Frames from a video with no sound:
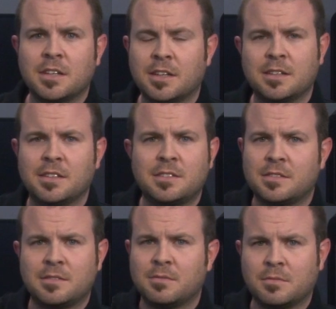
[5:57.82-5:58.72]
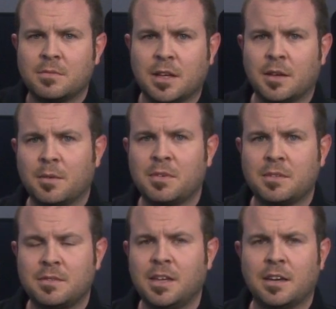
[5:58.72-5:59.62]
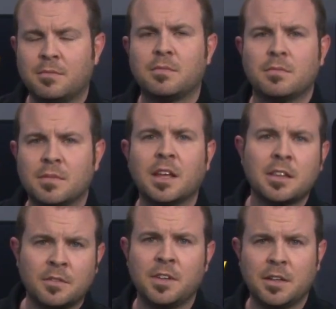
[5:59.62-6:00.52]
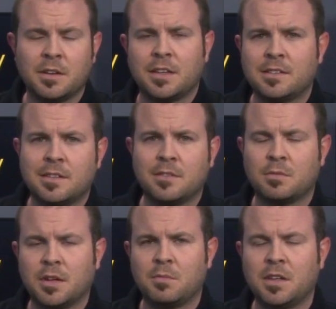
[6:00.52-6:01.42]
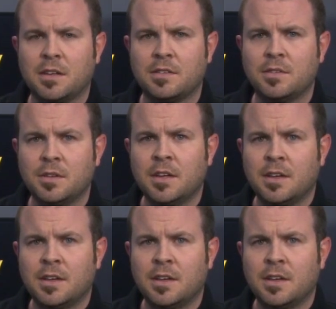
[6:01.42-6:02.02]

Uh, this, I, I'm, yeah, like the video. I guess that's what I'm getting to.